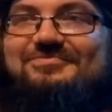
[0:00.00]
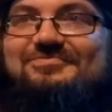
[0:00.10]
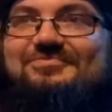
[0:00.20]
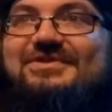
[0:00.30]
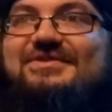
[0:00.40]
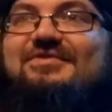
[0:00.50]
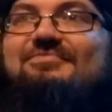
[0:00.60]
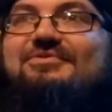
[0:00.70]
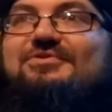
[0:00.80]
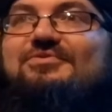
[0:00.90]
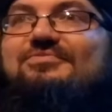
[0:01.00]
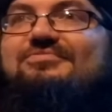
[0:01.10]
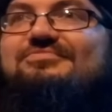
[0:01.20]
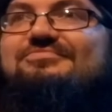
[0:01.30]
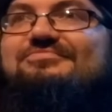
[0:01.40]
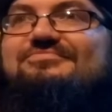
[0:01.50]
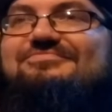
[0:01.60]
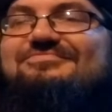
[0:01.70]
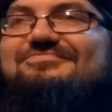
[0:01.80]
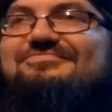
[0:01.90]
Reason number two,
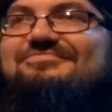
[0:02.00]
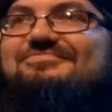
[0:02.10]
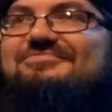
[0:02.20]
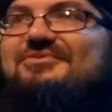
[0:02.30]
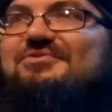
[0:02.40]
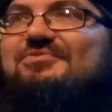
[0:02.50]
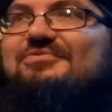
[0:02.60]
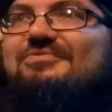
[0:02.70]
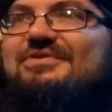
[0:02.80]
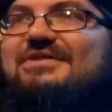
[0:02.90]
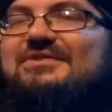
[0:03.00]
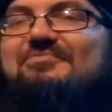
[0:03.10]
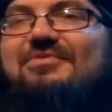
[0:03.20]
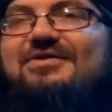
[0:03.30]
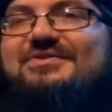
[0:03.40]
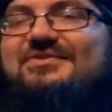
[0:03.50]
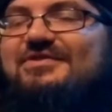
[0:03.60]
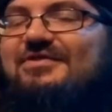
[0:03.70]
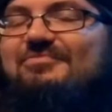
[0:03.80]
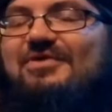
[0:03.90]
to express
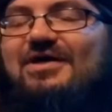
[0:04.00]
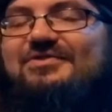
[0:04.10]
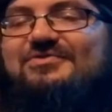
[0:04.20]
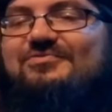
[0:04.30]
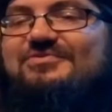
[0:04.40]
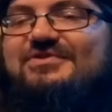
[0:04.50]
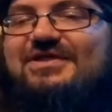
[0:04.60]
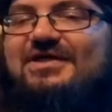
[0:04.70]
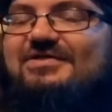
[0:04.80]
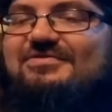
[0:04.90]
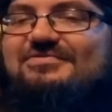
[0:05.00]
deep gratitude today,